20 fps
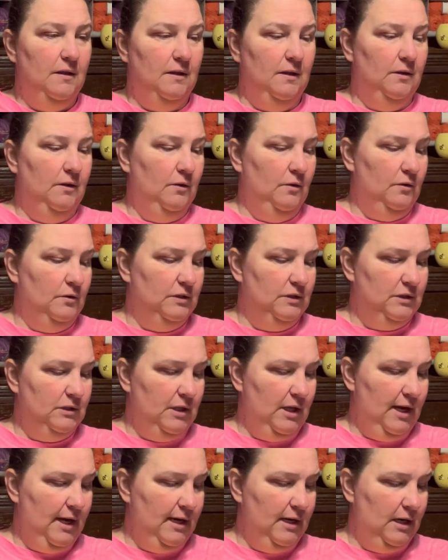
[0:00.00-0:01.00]
little
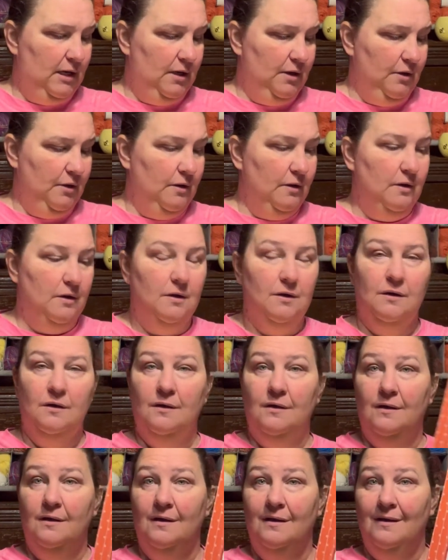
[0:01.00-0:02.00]
slot here
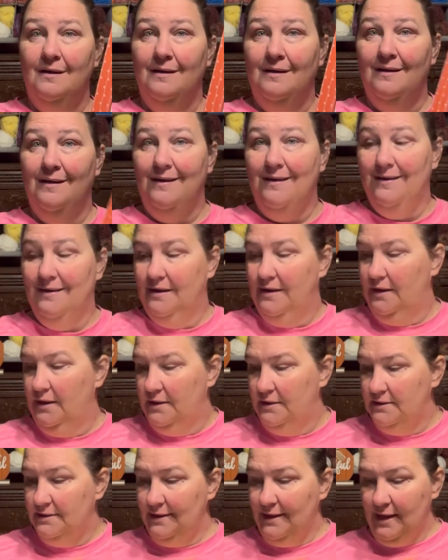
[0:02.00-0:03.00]

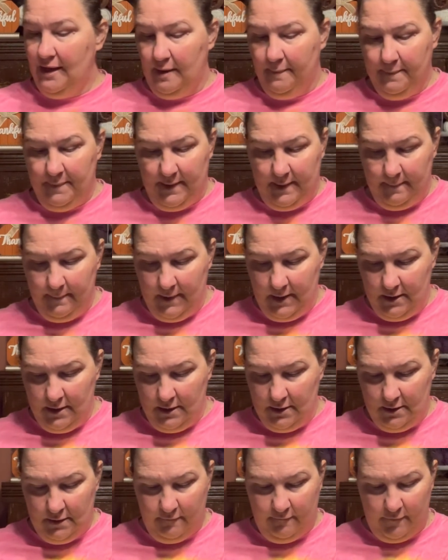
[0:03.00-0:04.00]
to keep them
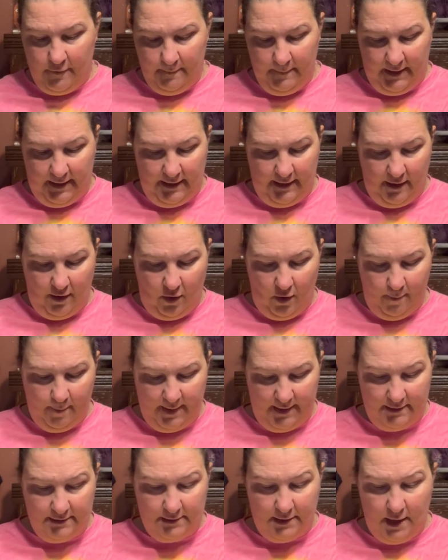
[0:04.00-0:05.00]
from getting all
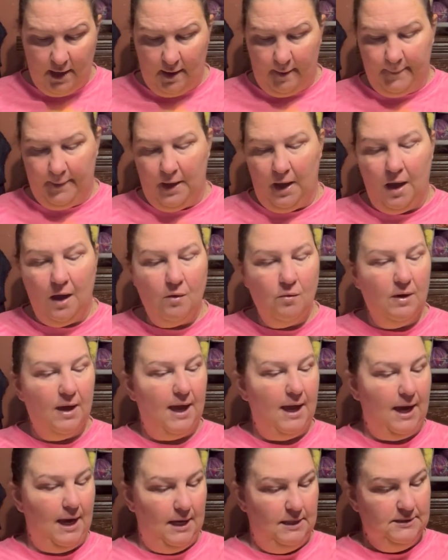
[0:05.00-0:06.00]
bent up.
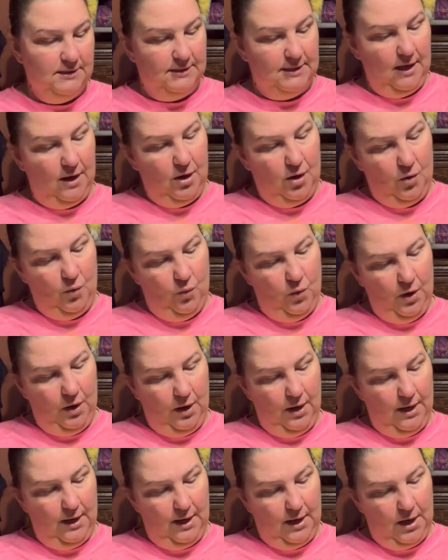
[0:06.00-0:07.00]
Okay, so we're
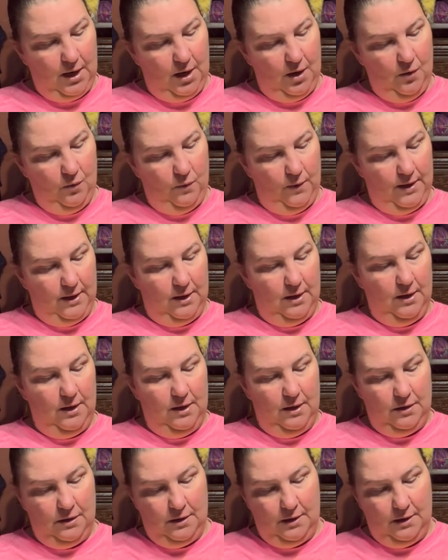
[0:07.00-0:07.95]
gonna go with